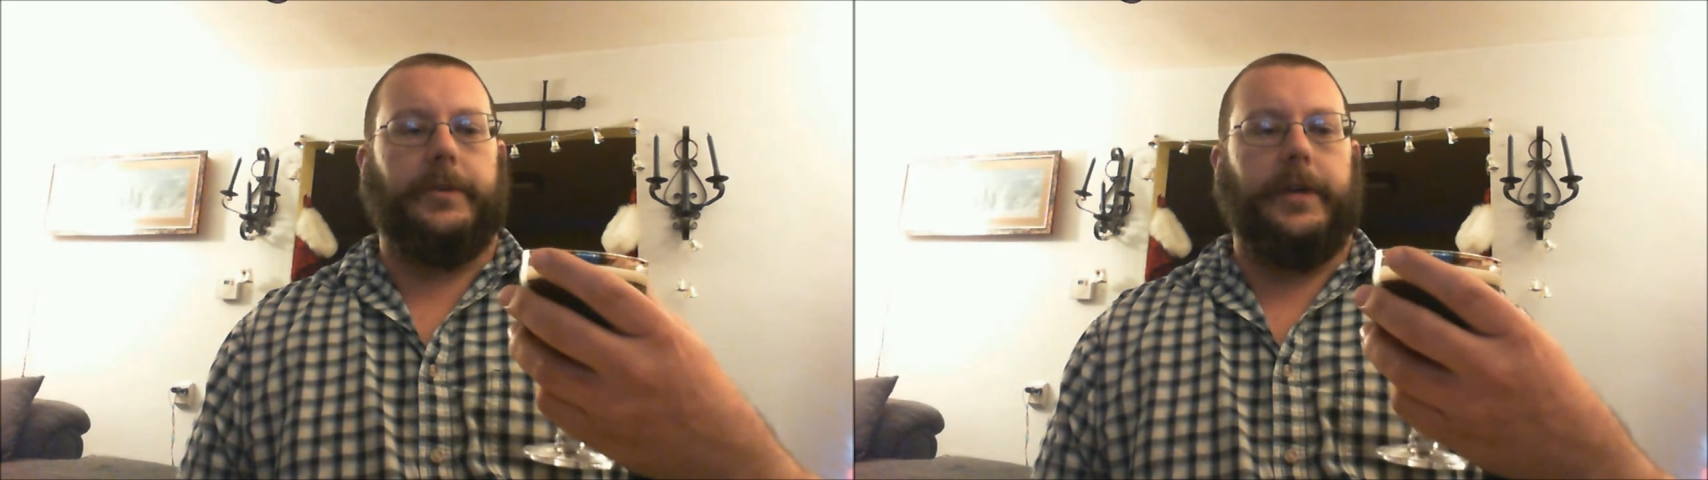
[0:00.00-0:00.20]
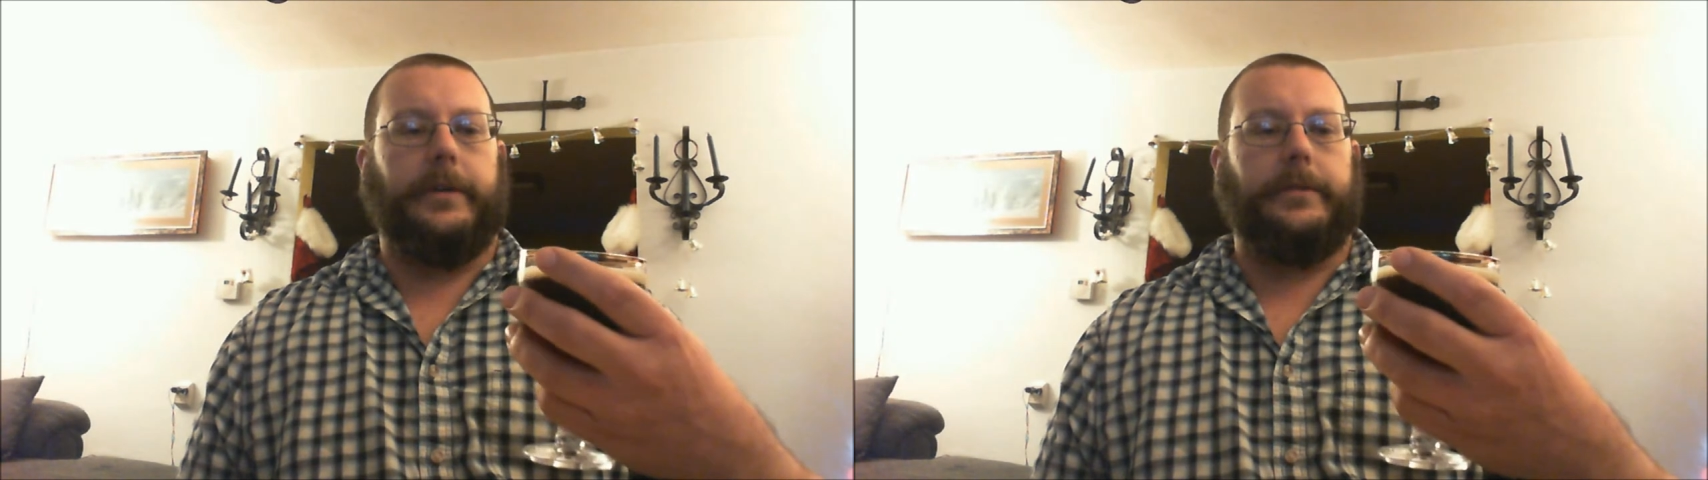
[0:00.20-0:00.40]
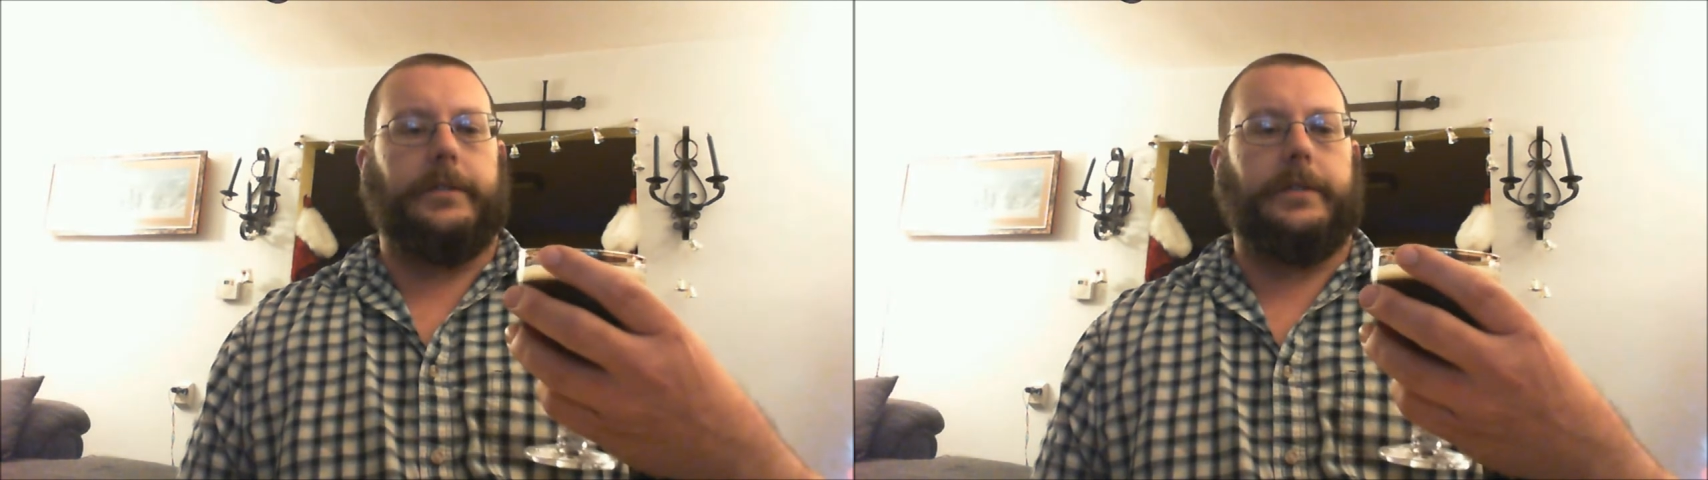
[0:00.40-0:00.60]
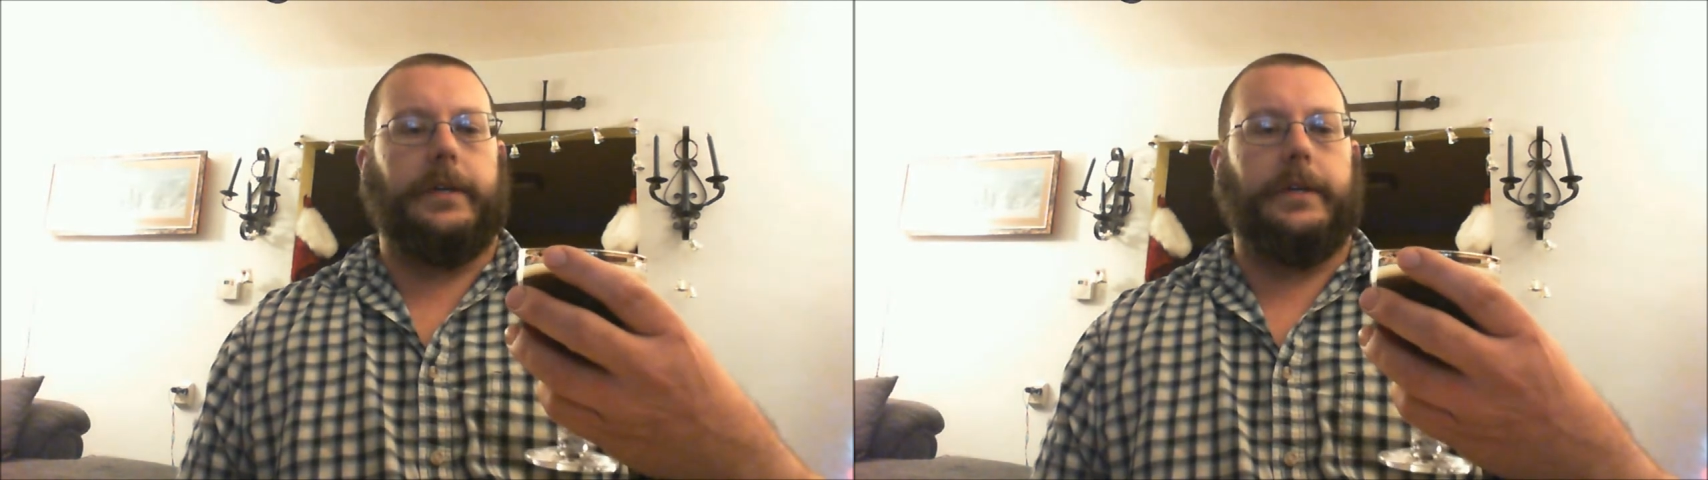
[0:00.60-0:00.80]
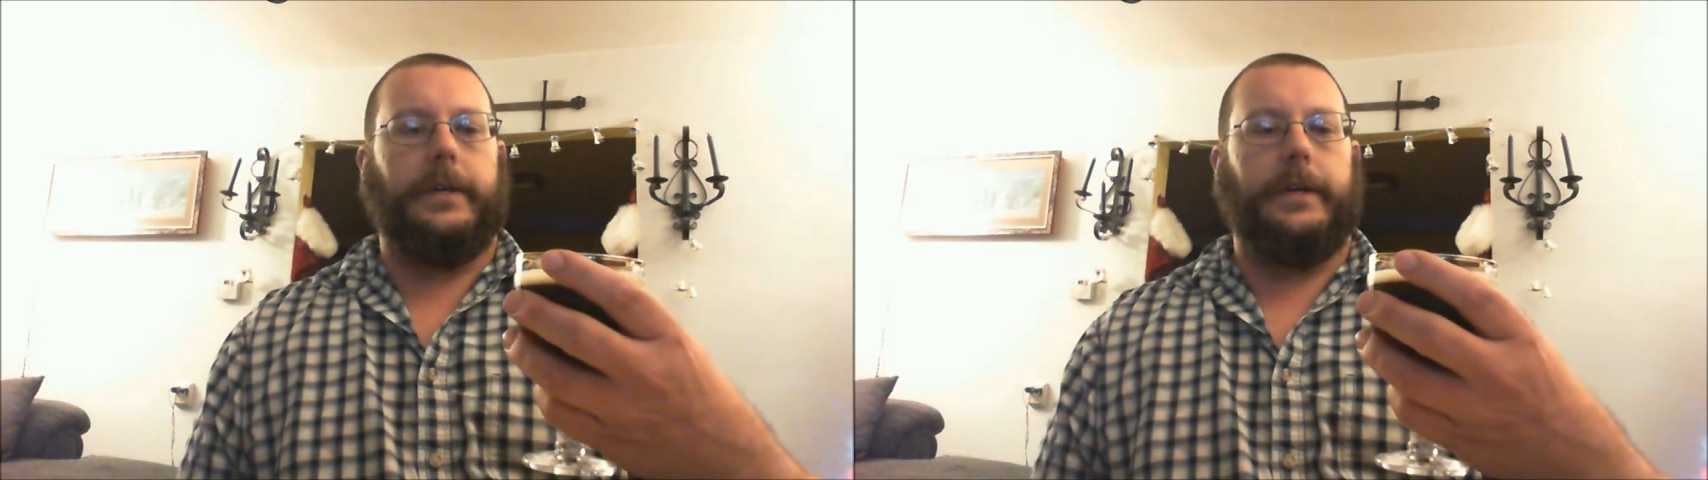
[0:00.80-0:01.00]
notes.
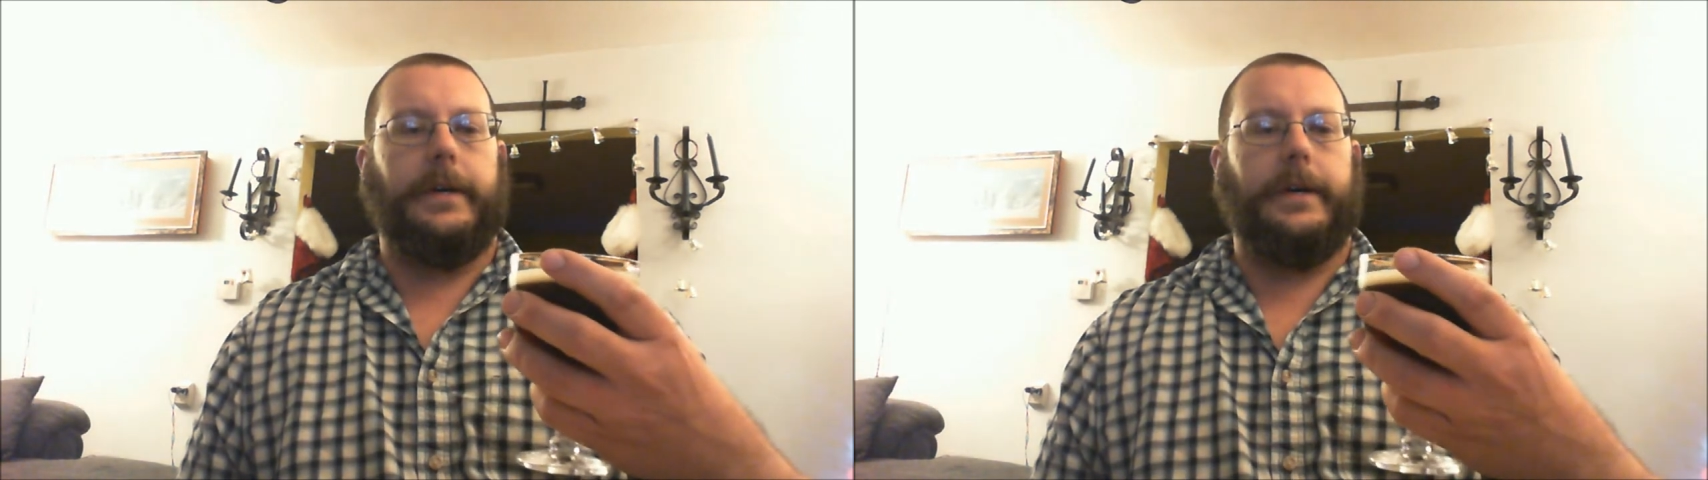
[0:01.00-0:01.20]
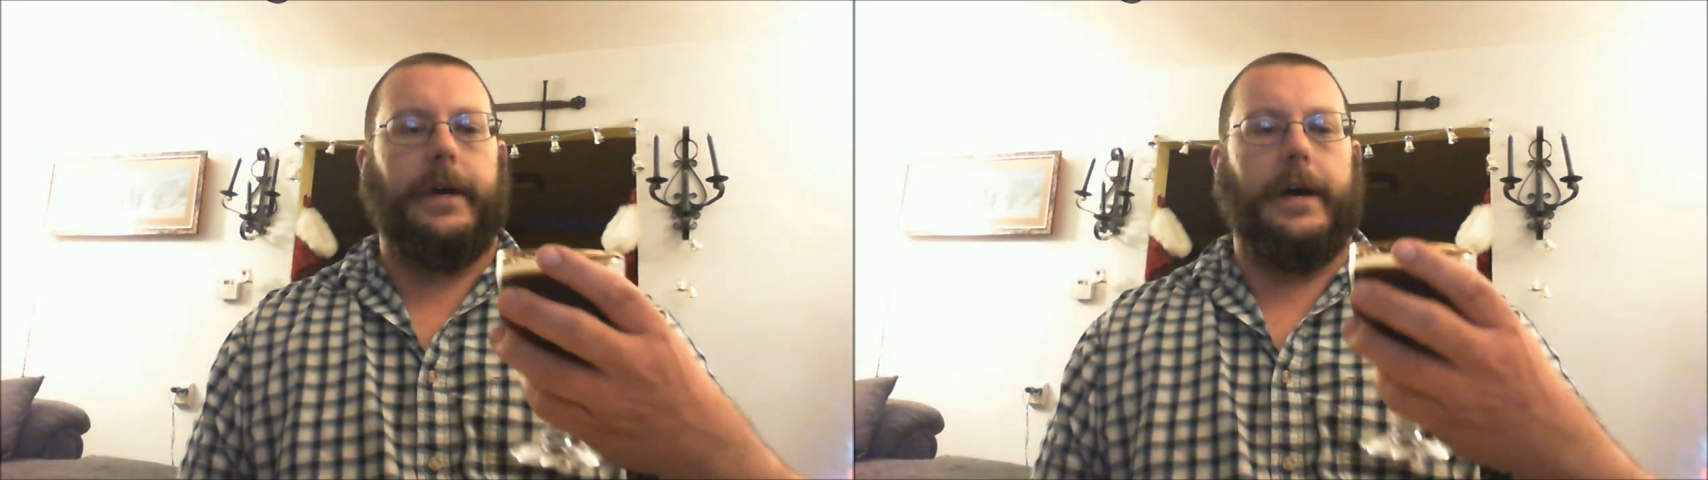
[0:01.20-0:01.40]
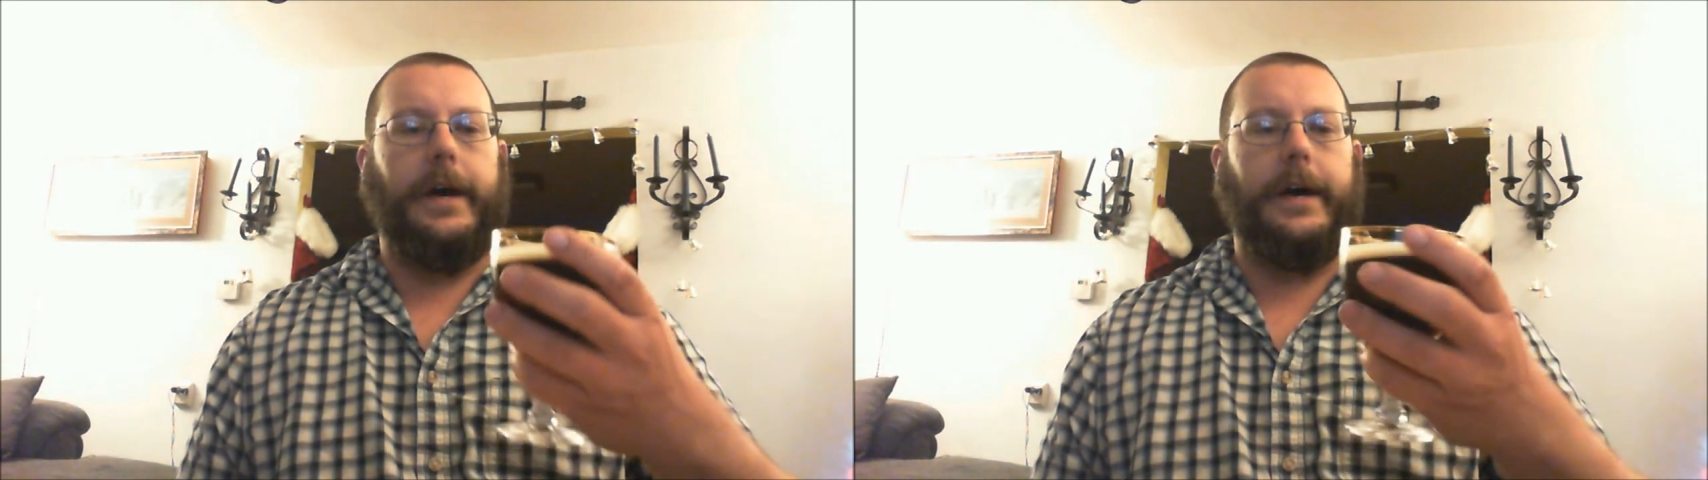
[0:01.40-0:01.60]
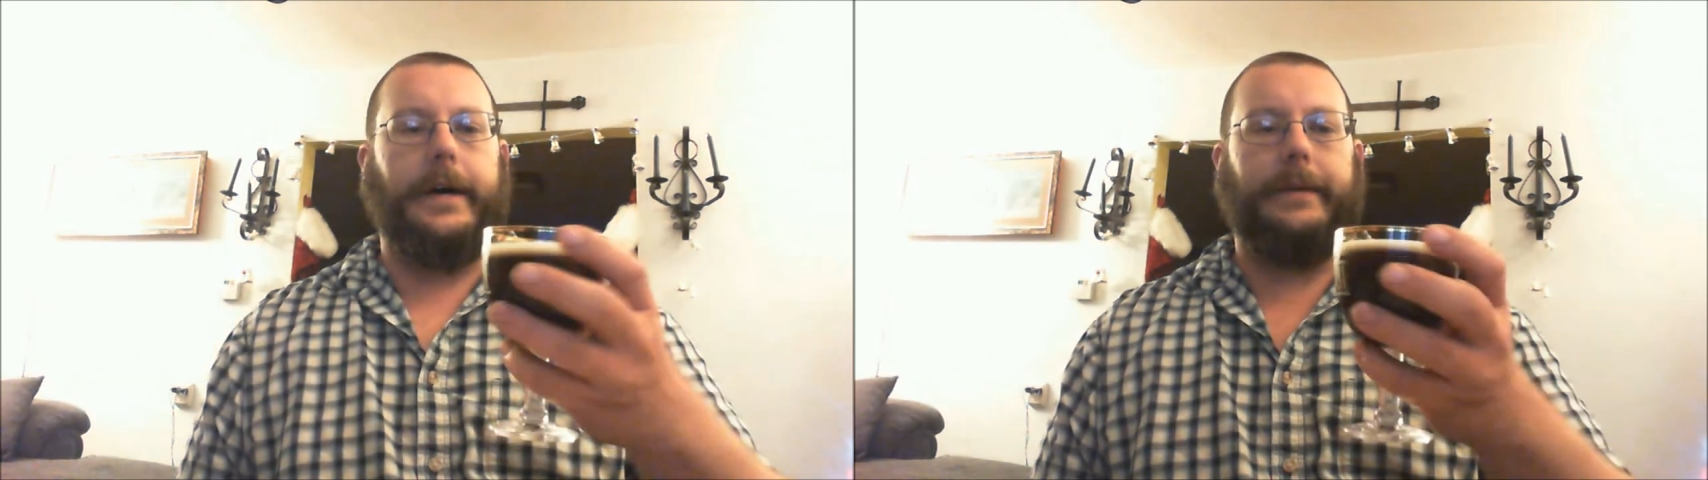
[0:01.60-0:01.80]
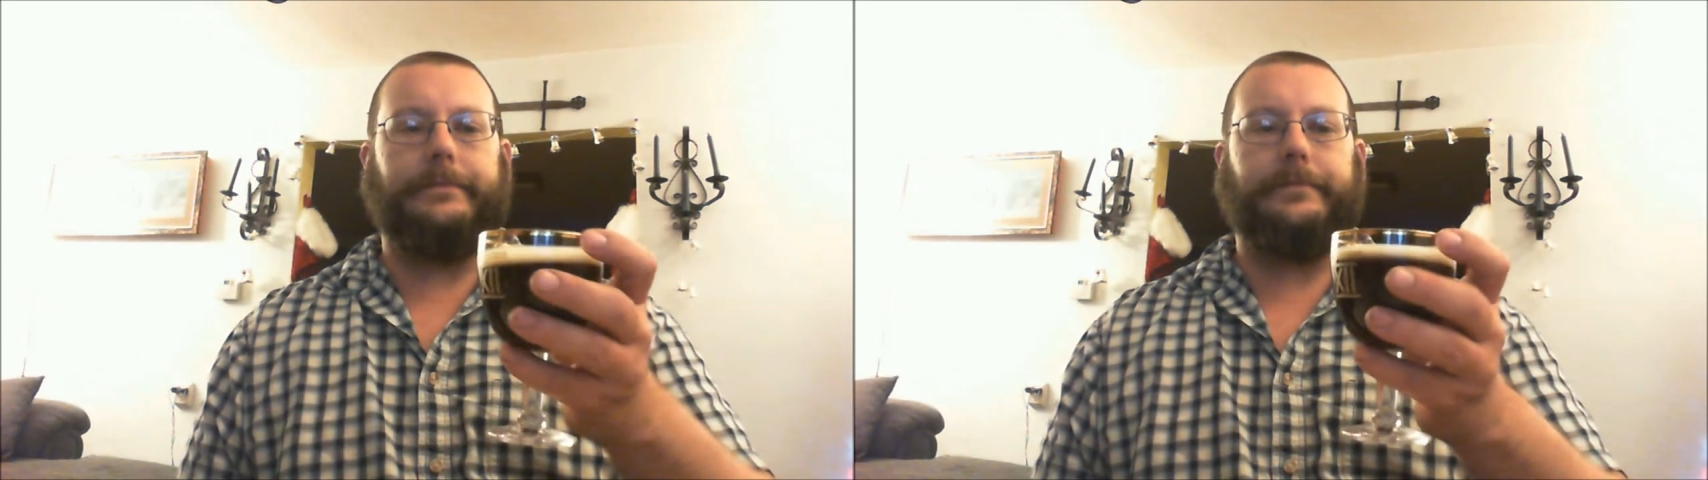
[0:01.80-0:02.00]

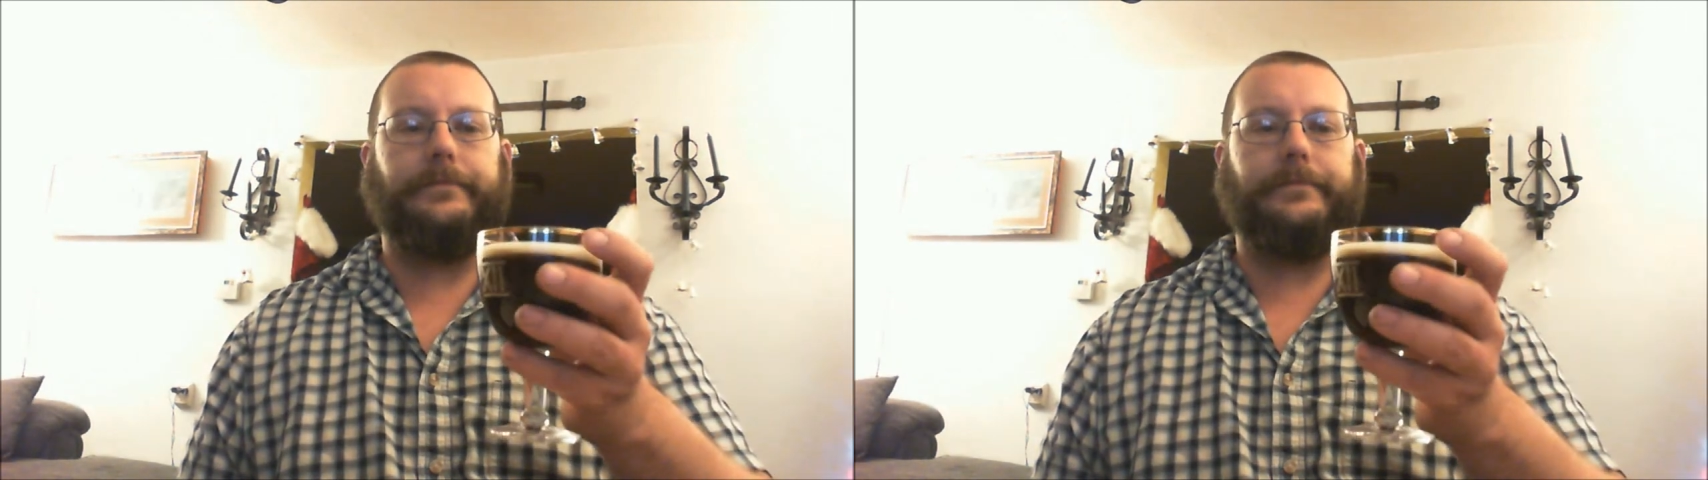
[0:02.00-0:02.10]
Um,